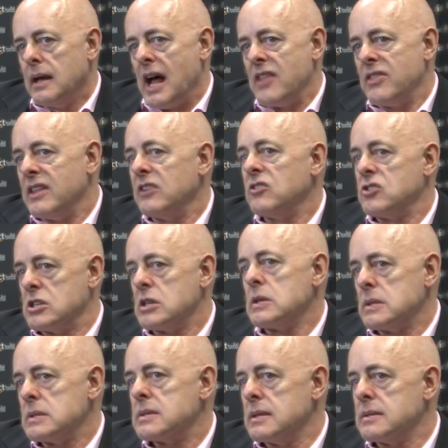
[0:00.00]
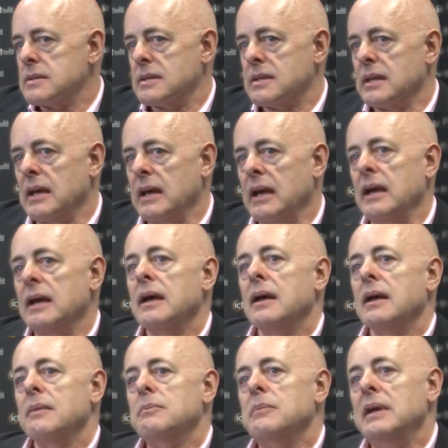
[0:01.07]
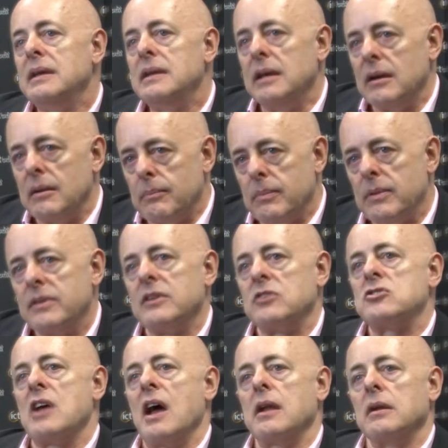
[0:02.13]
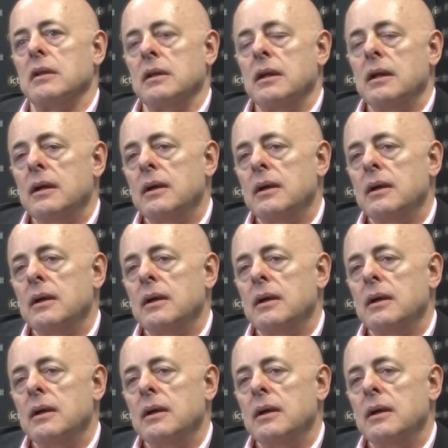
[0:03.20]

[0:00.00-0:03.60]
and then chooses the medium, the channel,